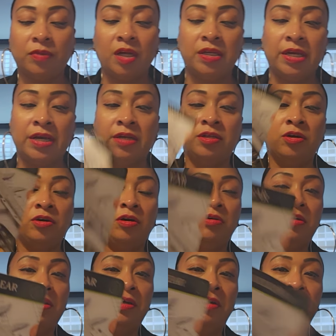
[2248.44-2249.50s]
Yeah, you're
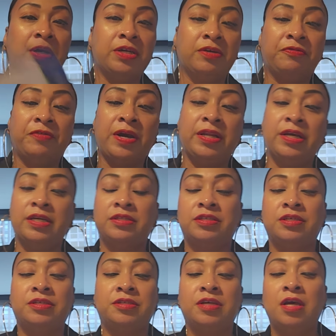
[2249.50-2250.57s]
unclear about your
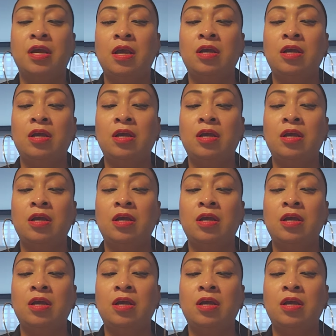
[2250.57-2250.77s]
finances.